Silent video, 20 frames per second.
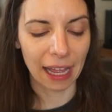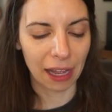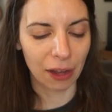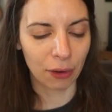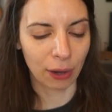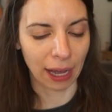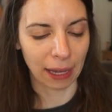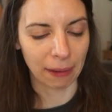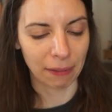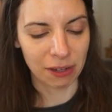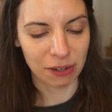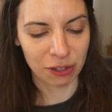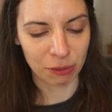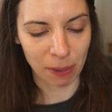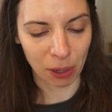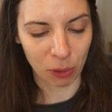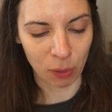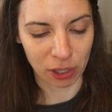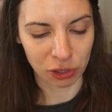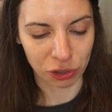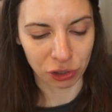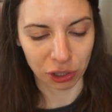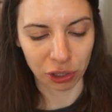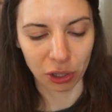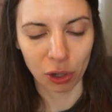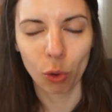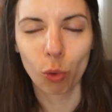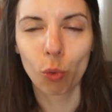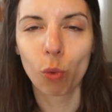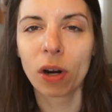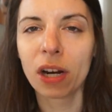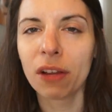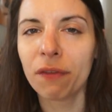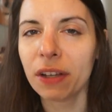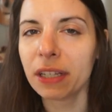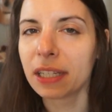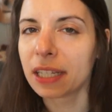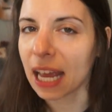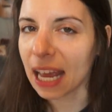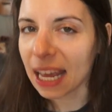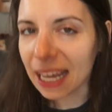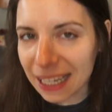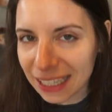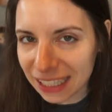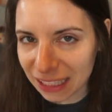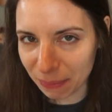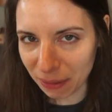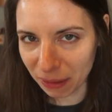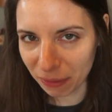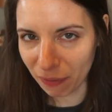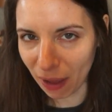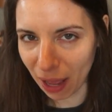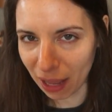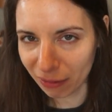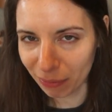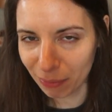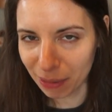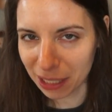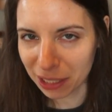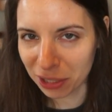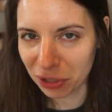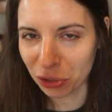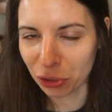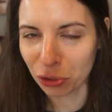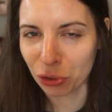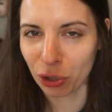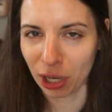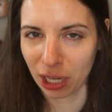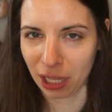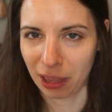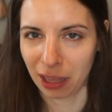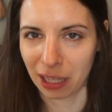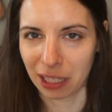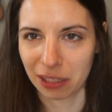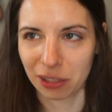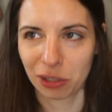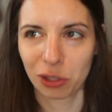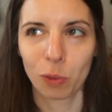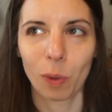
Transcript: Okay, here's my question. What if it takes me 5 minutes to drink this?